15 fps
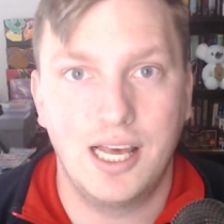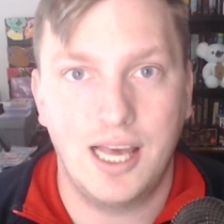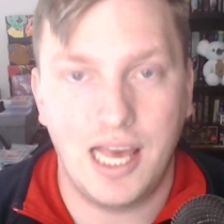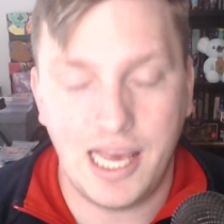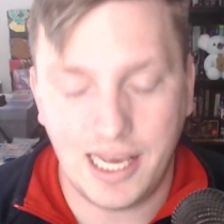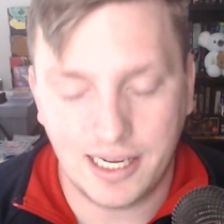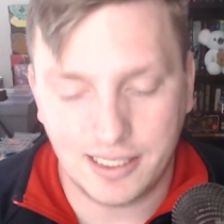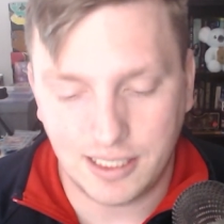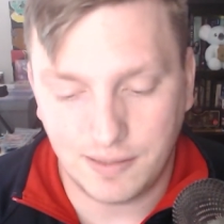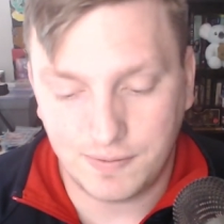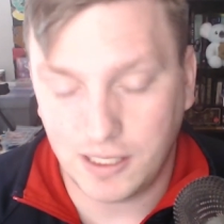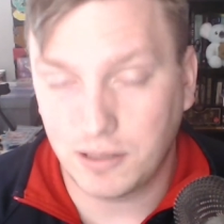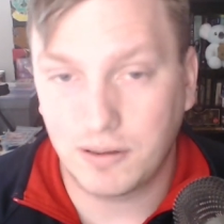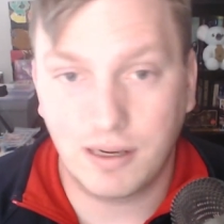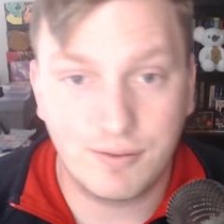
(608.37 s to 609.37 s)
And if they
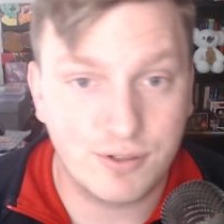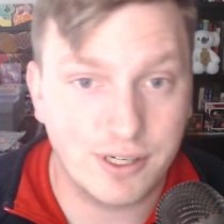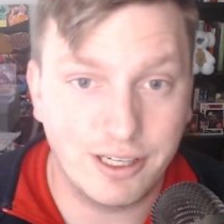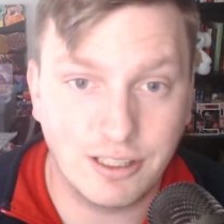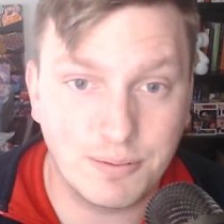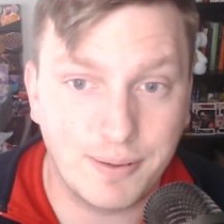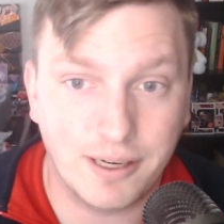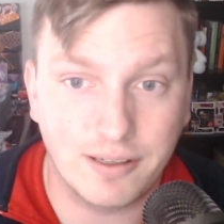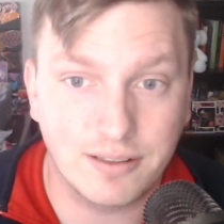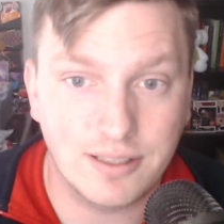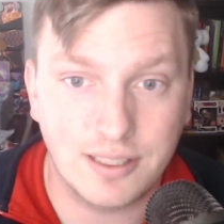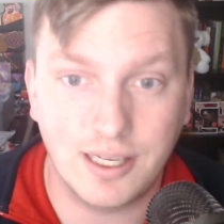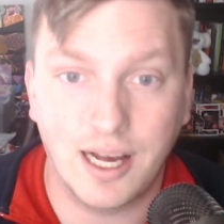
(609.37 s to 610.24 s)
don't have transparency,